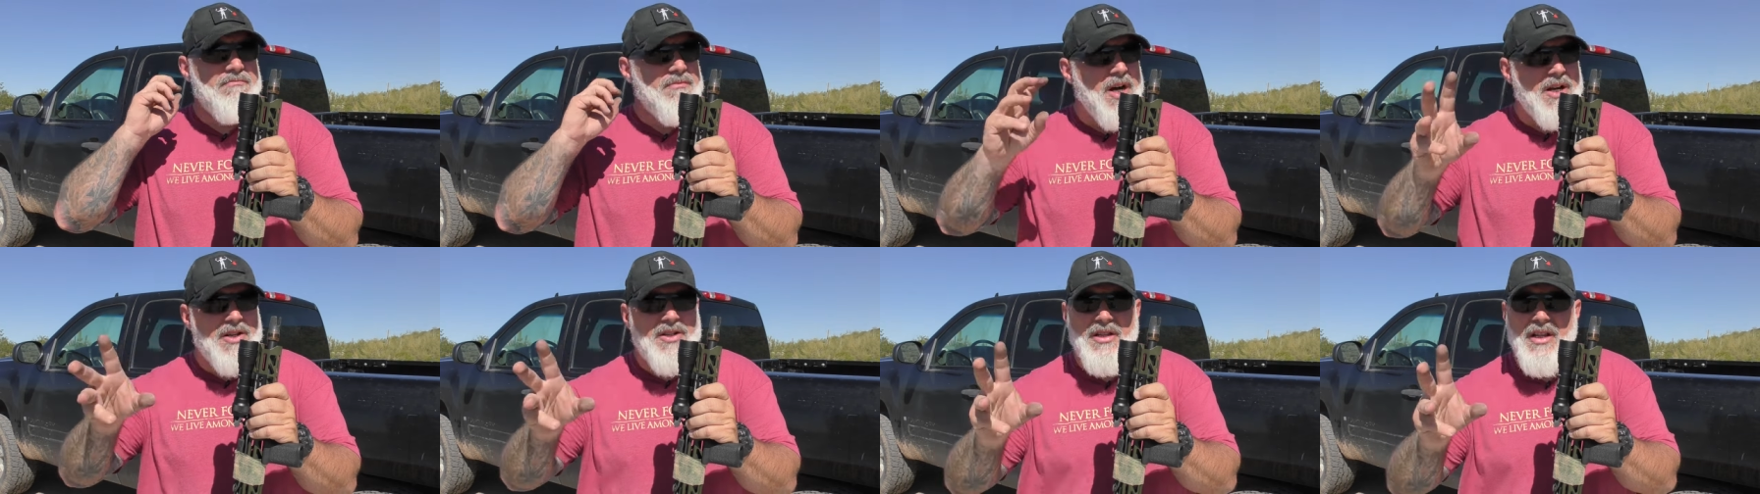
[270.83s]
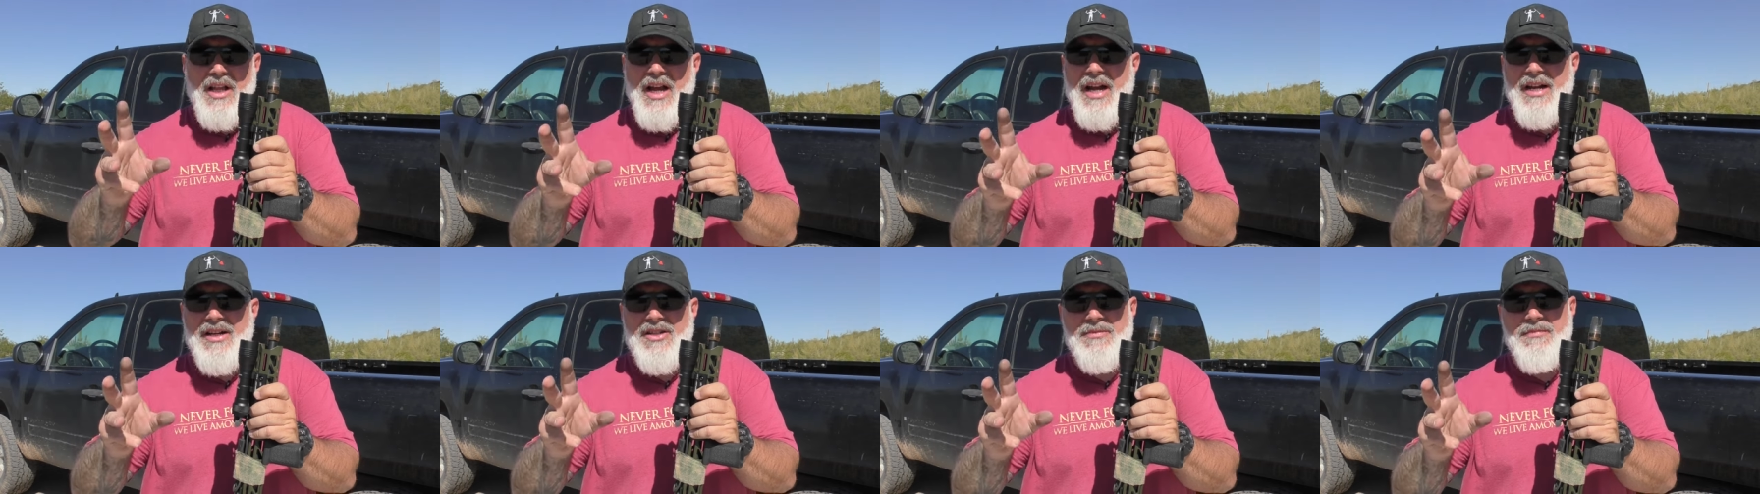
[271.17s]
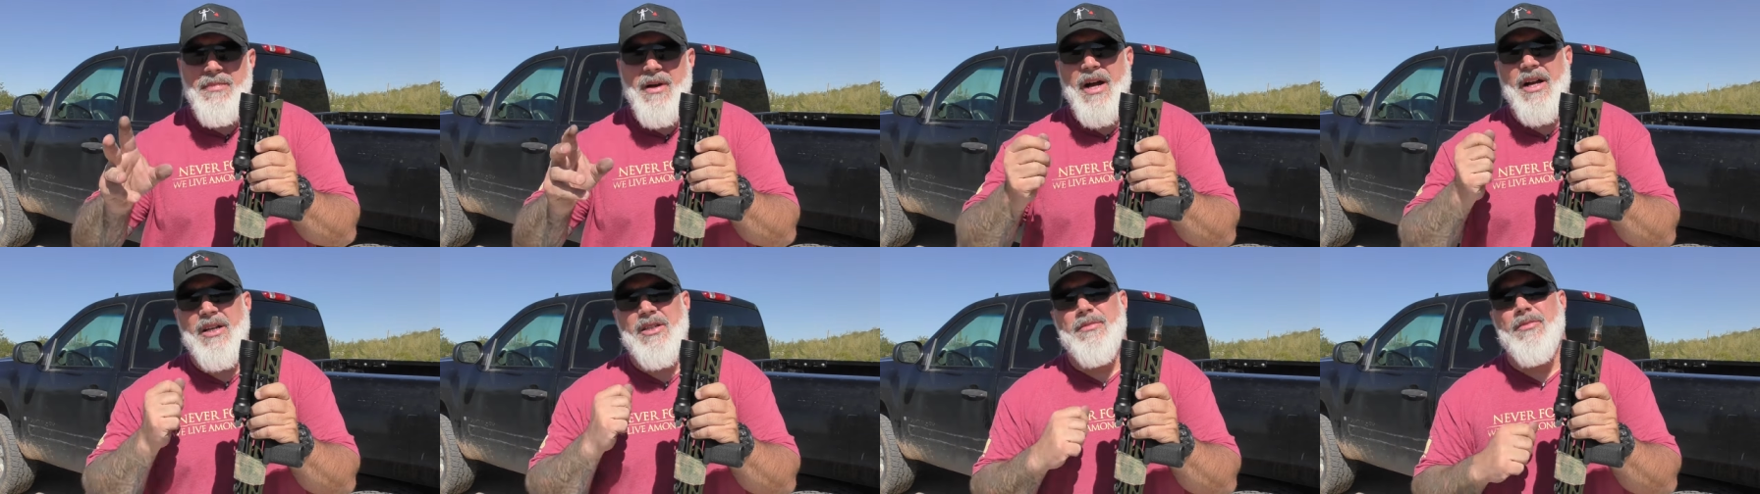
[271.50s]
much light as
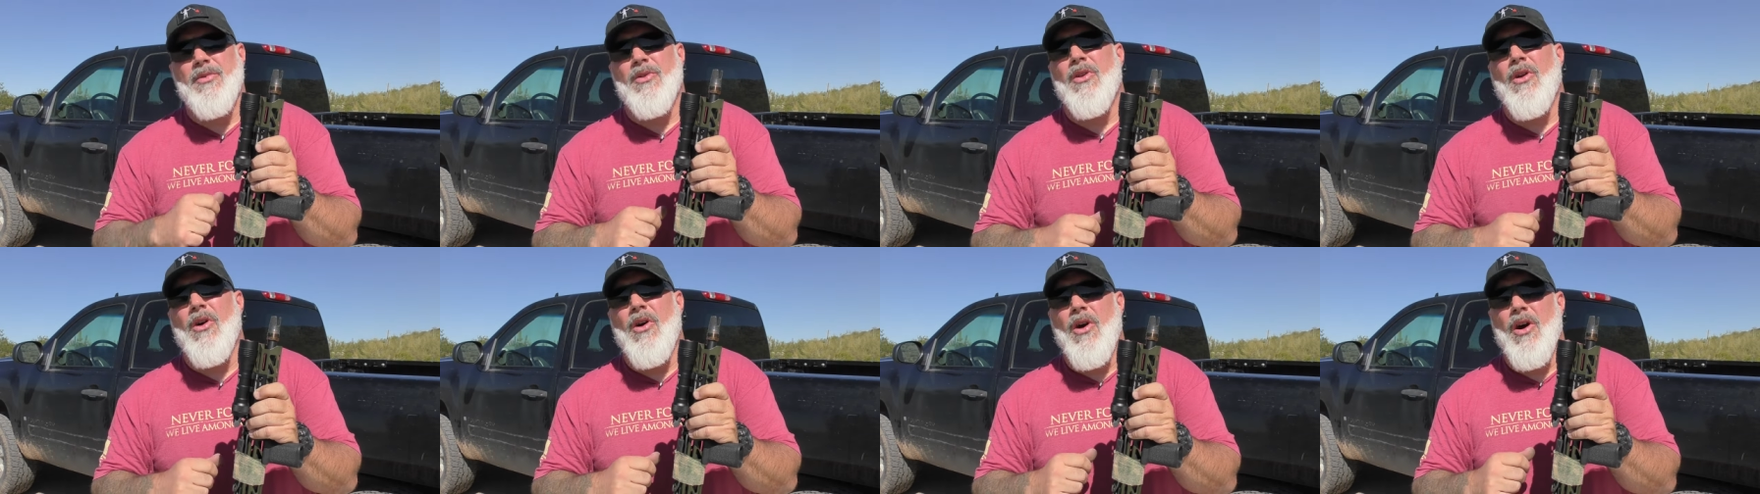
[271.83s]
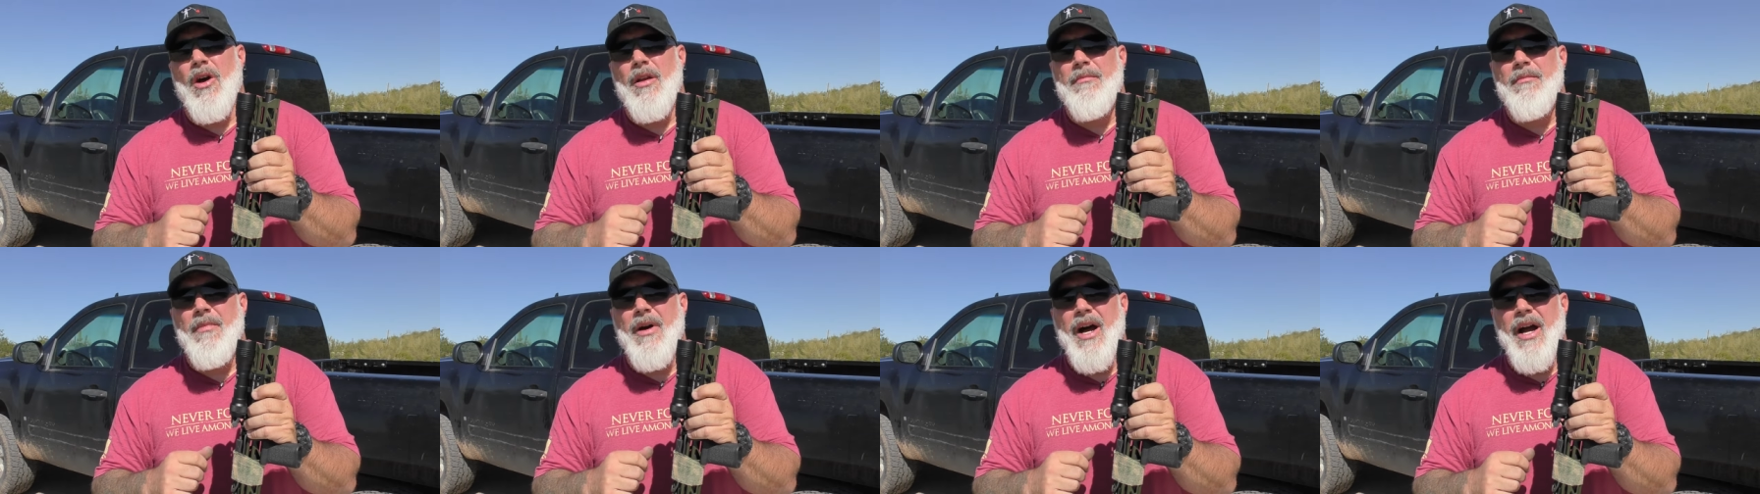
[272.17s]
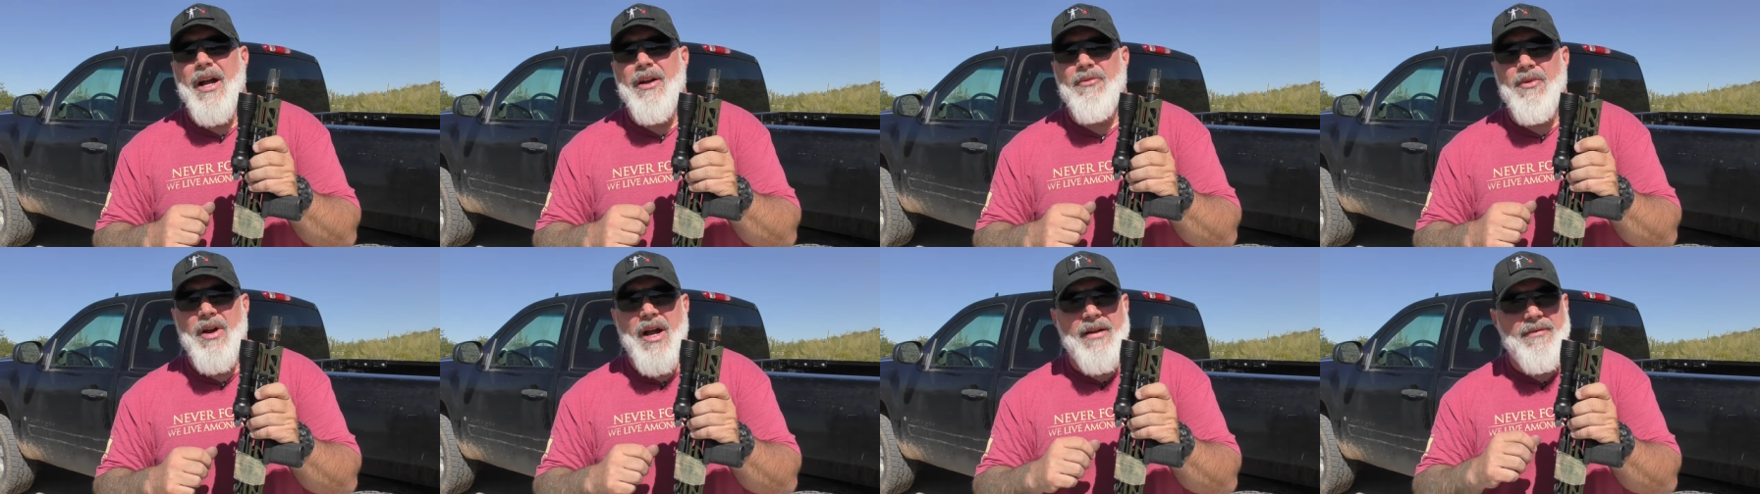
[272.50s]
possible on
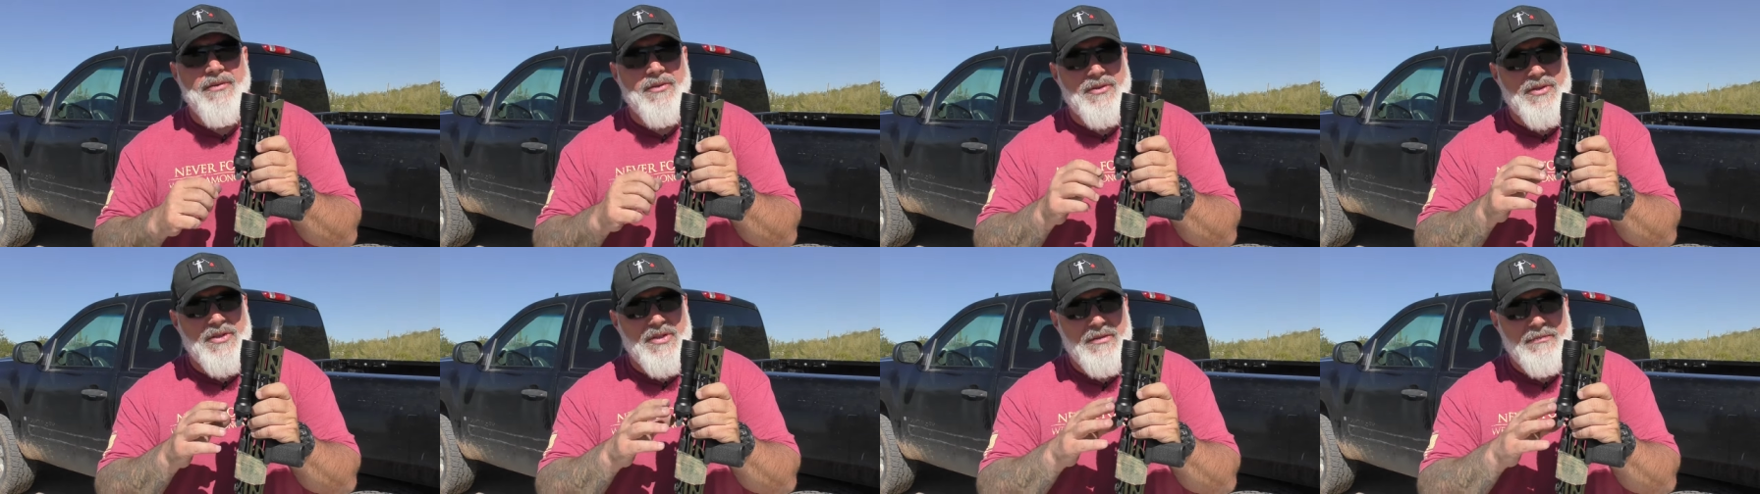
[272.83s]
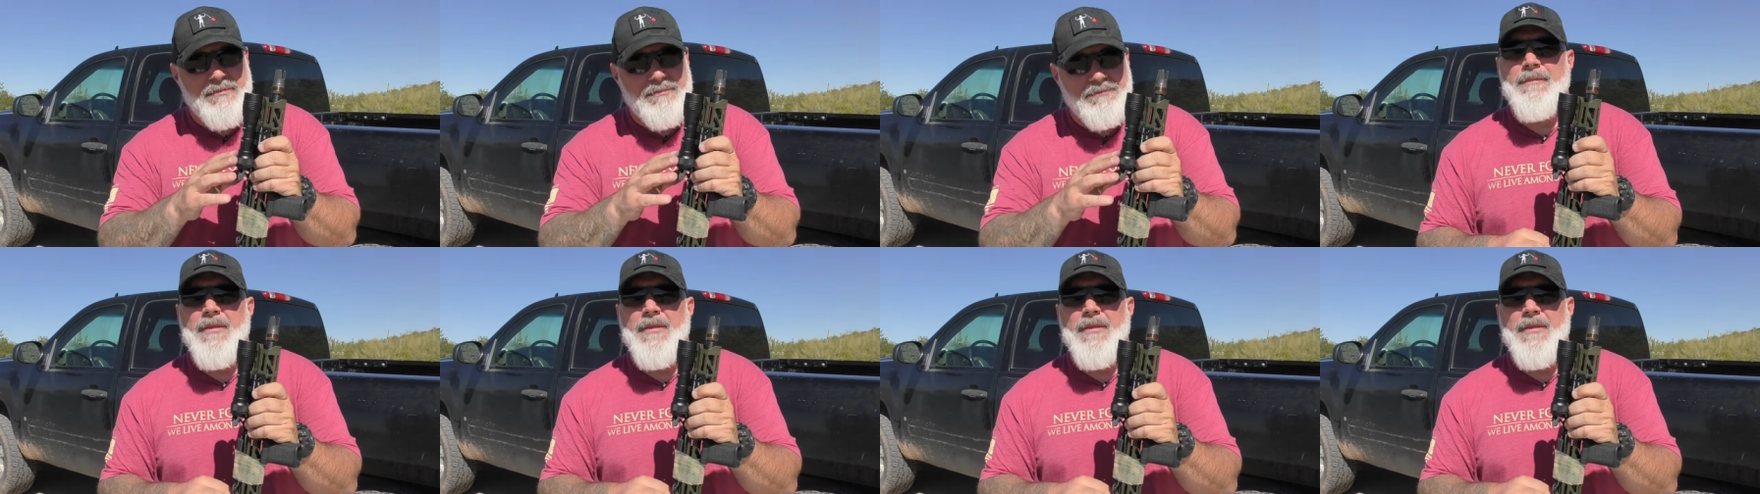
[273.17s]
my rifles.